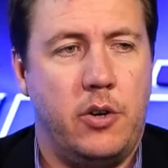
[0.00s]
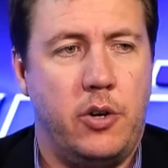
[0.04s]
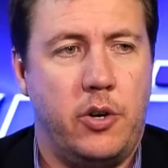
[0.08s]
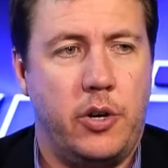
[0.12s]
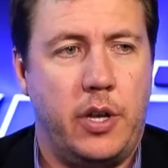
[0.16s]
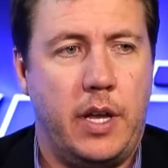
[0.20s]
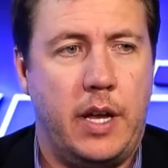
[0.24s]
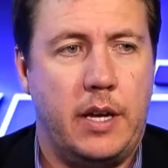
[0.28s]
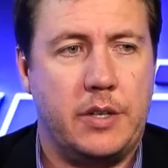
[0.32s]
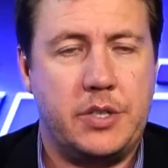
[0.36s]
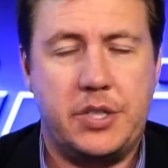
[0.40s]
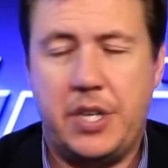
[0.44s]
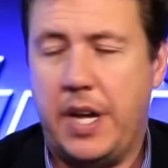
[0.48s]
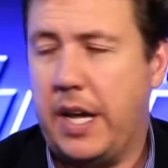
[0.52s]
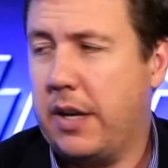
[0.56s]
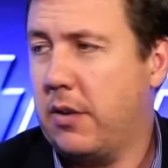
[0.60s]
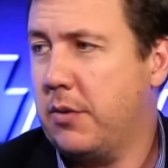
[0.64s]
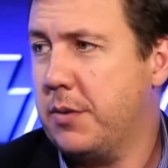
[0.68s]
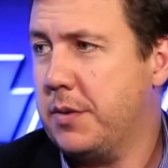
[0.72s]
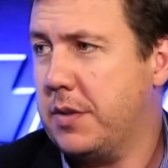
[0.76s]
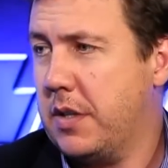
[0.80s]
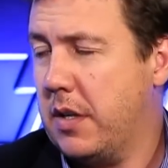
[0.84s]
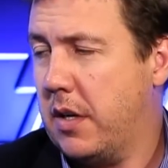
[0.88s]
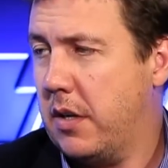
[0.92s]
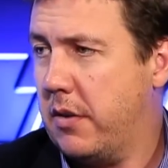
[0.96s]
on our
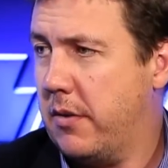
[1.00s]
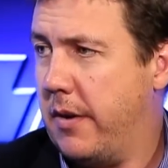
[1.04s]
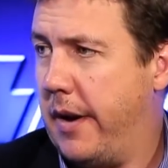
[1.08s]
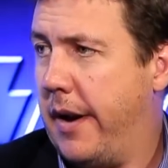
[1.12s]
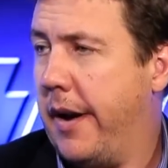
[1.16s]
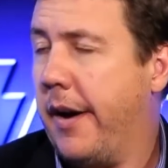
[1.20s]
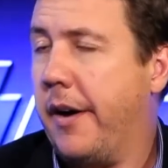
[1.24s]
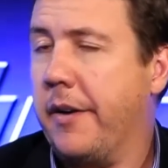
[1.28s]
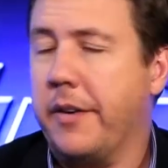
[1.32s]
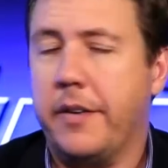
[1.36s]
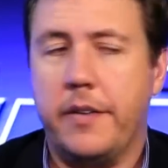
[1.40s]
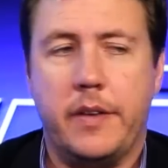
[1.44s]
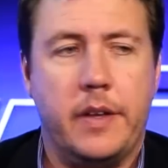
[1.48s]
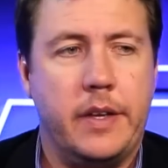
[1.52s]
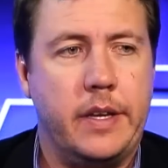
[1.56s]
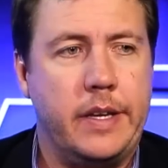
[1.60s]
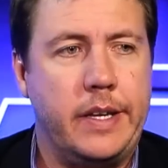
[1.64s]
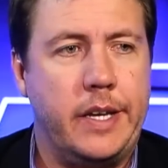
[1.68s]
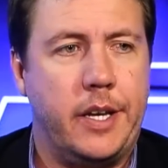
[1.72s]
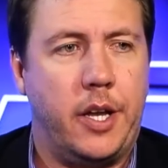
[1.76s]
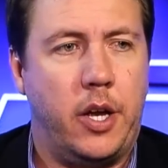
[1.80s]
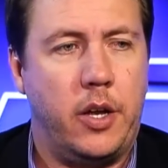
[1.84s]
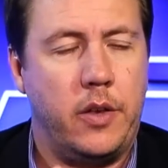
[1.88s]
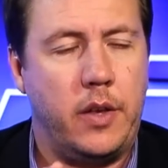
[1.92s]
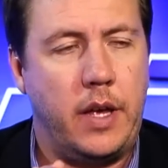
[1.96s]
channels around,
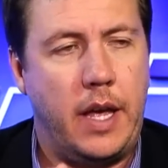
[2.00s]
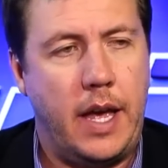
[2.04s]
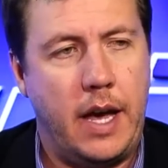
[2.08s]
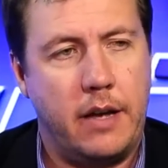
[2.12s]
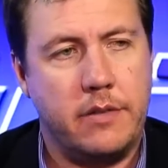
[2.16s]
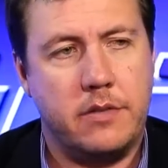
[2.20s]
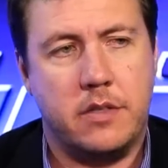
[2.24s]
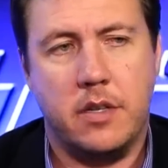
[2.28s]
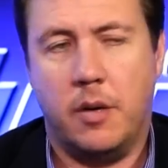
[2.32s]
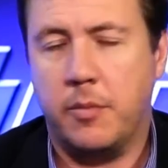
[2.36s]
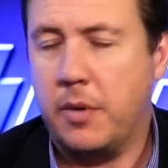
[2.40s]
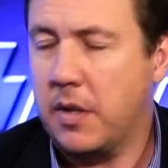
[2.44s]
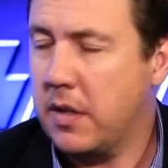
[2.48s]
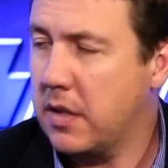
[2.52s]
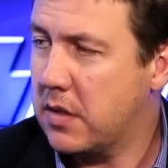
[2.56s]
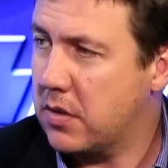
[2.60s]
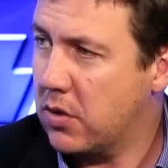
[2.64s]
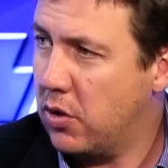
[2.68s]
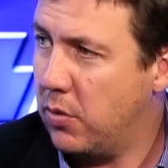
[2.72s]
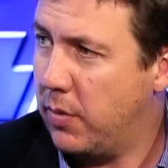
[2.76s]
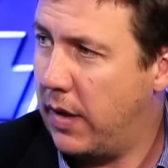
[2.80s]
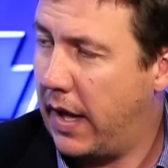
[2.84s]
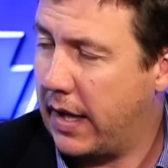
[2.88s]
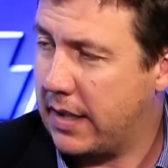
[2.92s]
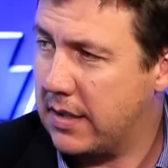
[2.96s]
how dominant this
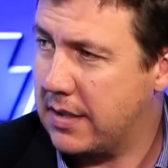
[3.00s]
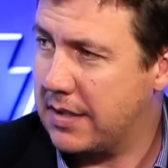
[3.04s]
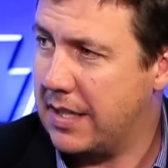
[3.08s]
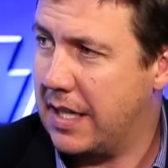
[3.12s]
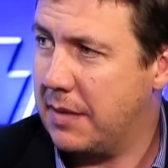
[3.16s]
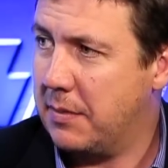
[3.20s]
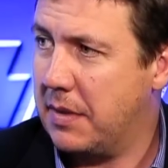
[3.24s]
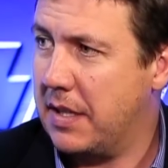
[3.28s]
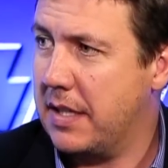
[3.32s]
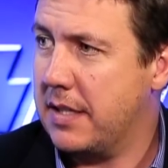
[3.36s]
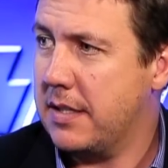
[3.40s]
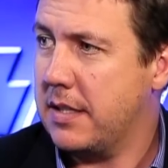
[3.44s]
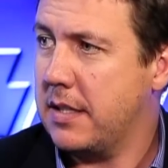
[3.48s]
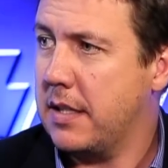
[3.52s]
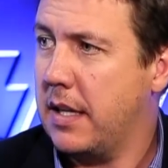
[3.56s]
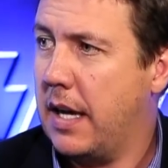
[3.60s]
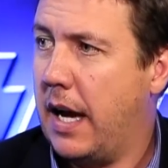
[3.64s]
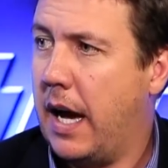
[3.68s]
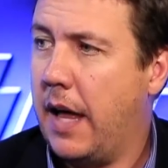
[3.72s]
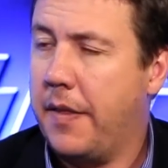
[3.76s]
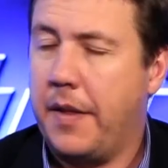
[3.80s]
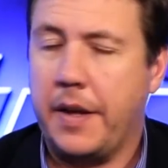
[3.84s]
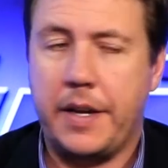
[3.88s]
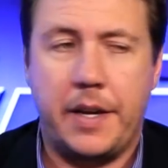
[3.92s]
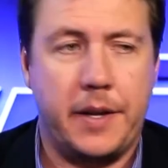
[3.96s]
All Blacks team is.
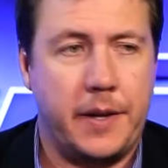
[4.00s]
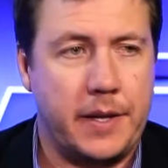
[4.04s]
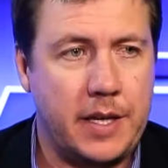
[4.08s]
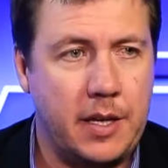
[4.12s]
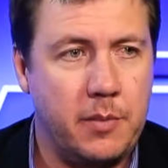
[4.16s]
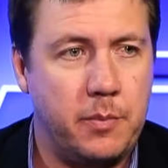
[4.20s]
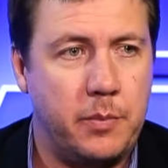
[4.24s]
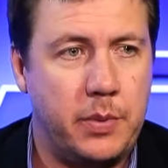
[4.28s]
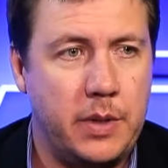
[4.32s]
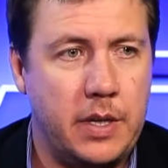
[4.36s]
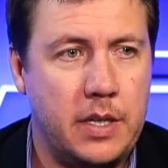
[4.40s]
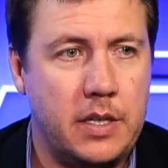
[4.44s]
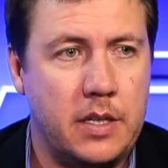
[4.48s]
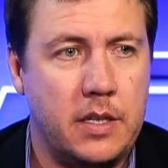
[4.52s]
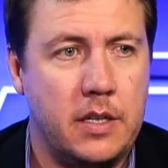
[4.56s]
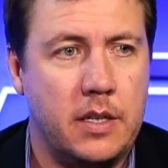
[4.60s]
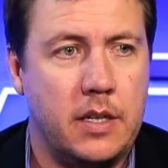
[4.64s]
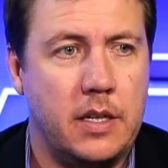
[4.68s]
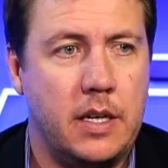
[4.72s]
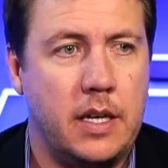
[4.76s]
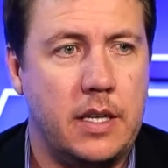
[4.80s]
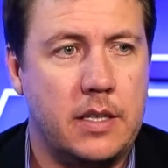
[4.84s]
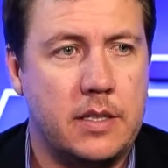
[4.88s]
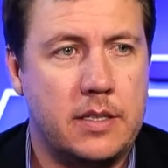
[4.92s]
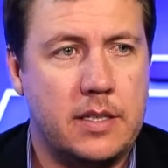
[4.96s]
Are they going to get beaten?
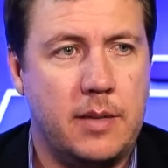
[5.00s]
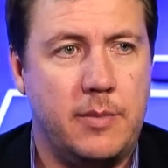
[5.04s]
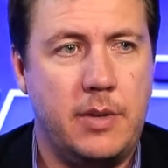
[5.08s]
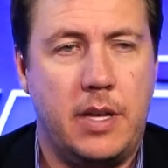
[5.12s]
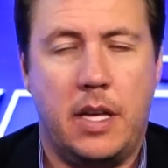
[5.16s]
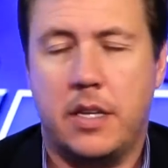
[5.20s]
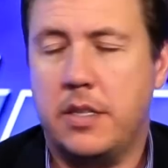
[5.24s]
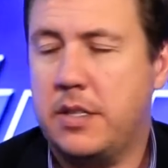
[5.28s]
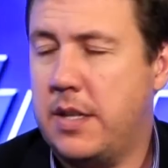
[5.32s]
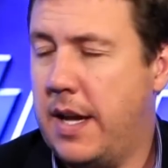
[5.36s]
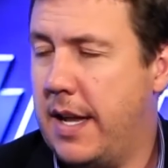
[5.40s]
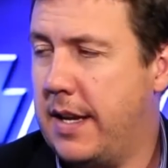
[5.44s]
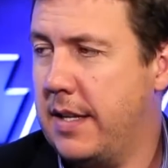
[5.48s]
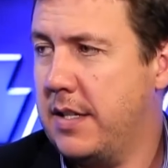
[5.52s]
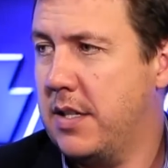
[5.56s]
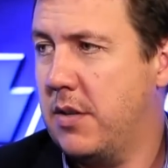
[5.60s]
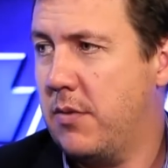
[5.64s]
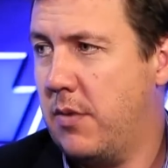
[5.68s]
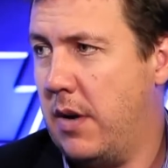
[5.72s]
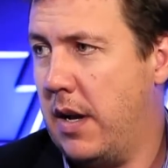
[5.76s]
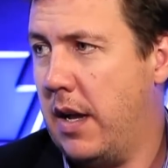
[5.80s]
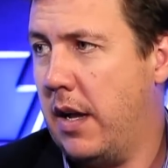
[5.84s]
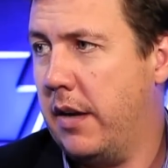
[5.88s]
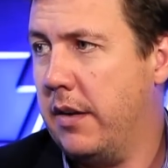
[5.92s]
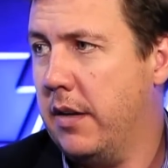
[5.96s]
And some of that chat is
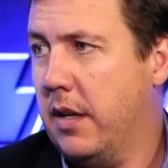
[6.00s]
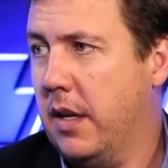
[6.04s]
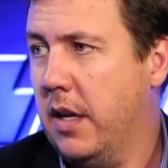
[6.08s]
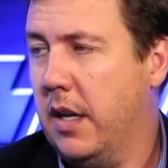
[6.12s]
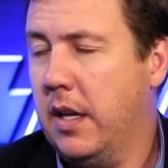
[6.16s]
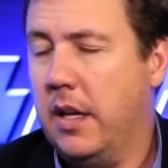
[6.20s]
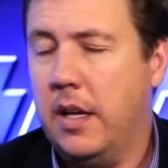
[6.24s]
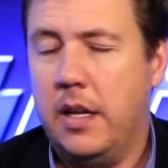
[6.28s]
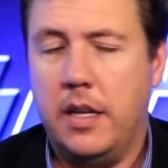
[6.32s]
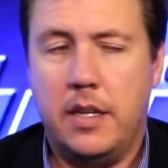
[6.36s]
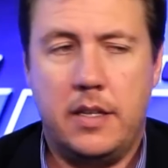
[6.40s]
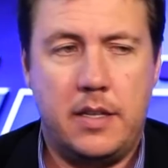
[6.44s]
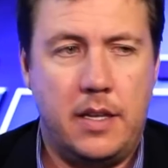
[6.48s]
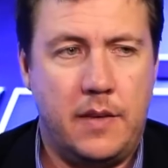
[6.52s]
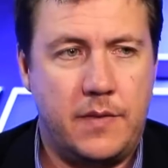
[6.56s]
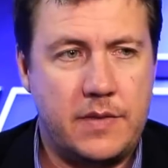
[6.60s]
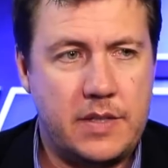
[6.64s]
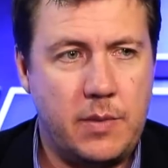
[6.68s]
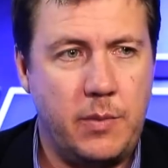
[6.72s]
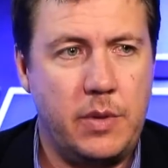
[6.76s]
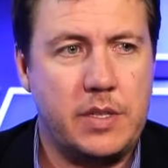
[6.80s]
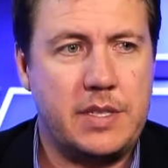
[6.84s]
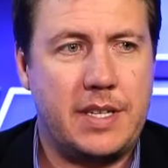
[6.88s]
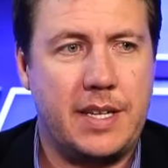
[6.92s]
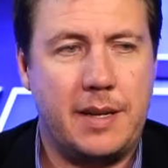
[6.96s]
around, if
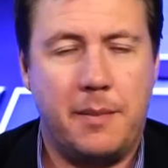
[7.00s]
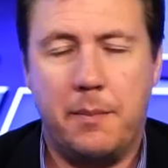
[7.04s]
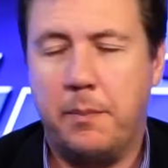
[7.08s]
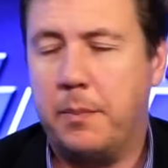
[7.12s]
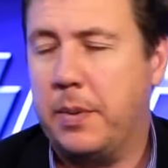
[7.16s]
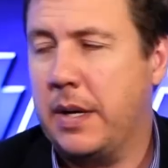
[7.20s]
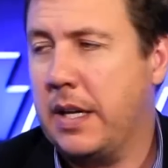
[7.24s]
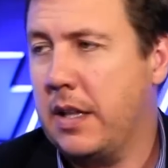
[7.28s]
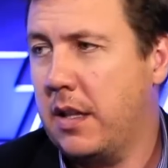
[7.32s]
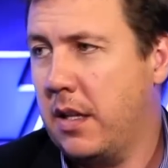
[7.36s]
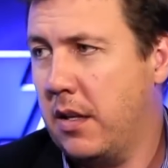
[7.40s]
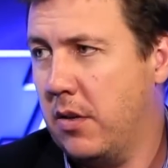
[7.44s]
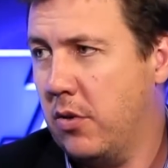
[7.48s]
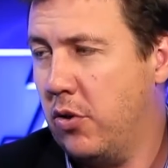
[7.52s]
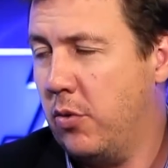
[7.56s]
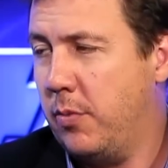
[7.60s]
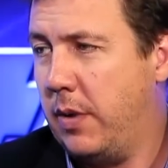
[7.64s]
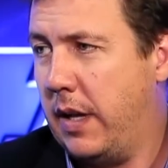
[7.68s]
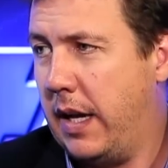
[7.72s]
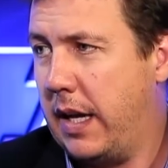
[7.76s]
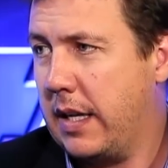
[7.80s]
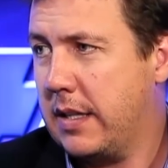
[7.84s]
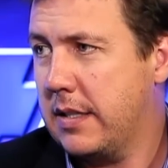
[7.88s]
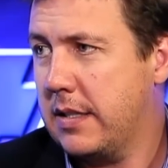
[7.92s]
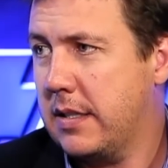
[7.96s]
someone's going to beat the All
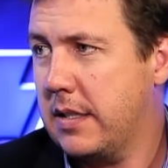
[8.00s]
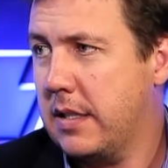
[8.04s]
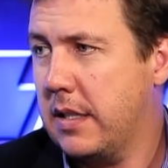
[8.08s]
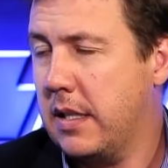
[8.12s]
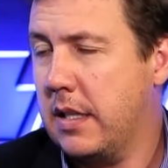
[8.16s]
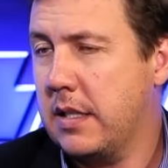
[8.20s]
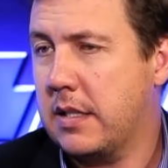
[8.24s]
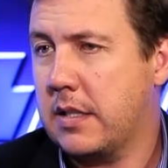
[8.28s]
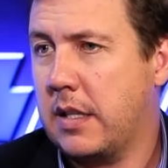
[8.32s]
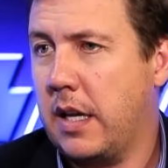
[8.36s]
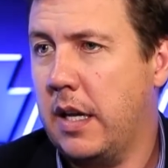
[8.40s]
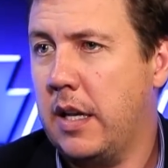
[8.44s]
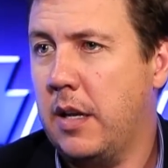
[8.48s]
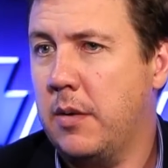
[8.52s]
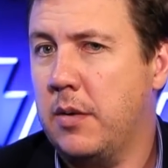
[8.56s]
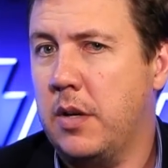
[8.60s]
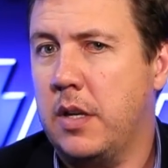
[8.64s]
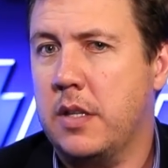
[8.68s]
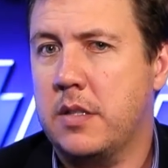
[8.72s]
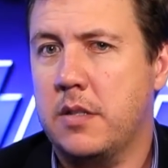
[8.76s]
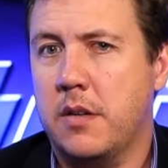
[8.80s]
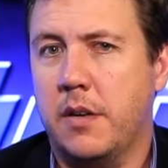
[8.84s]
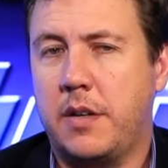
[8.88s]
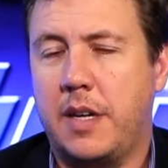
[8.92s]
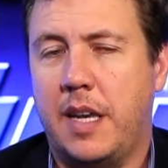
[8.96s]
Blacks, it's
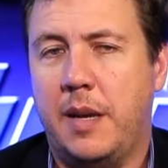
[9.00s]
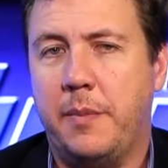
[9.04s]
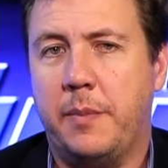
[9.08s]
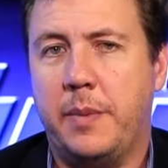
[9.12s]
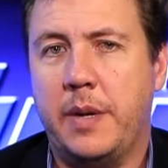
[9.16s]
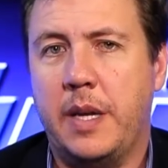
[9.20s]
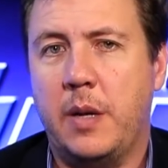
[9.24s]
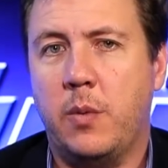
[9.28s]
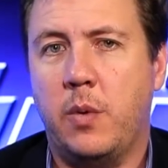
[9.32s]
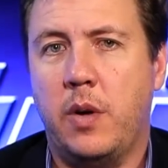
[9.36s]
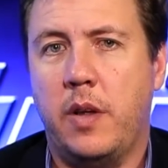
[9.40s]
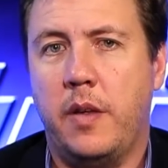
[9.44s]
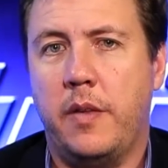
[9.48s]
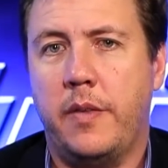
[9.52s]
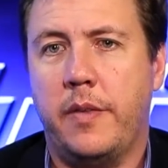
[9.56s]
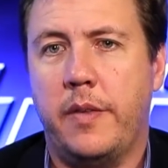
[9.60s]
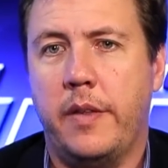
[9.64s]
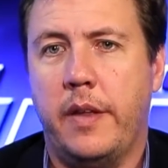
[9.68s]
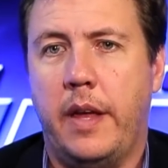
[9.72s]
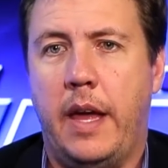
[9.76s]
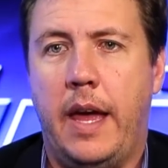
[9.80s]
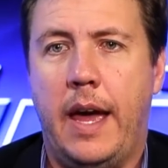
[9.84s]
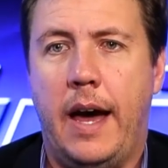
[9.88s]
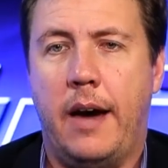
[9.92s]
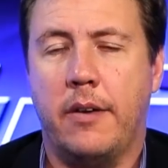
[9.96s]
not going to be with
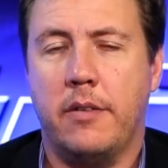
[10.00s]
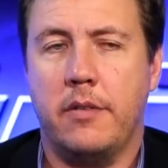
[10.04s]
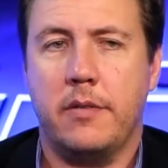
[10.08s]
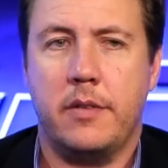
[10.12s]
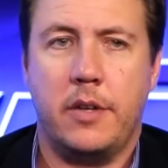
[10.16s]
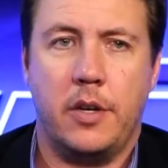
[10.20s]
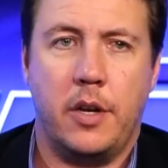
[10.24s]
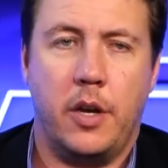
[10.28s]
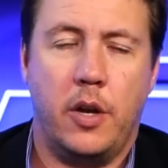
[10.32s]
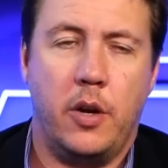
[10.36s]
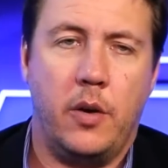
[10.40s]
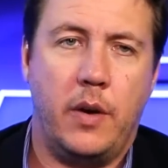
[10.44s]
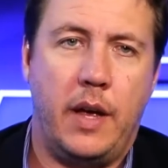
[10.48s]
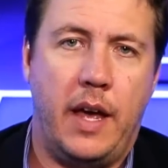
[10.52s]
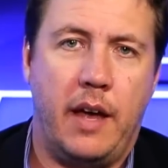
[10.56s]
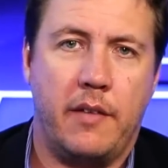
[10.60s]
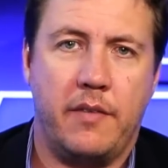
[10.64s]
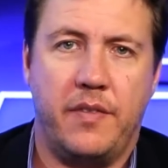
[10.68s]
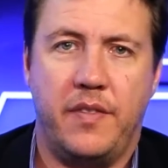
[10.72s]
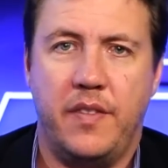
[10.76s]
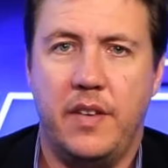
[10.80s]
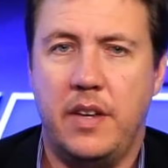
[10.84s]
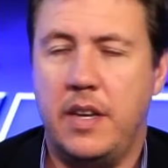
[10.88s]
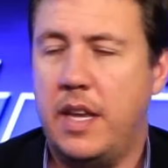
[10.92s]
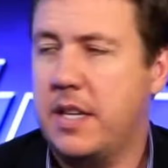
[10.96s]
out
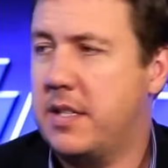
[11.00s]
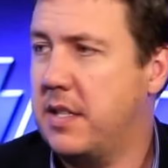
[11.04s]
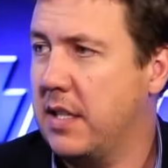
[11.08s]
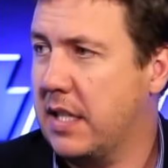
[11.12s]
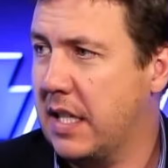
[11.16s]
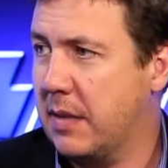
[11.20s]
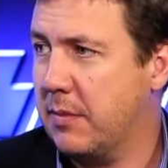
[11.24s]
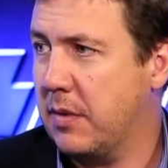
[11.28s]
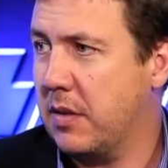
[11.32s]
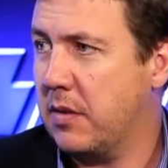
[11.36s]
finessing them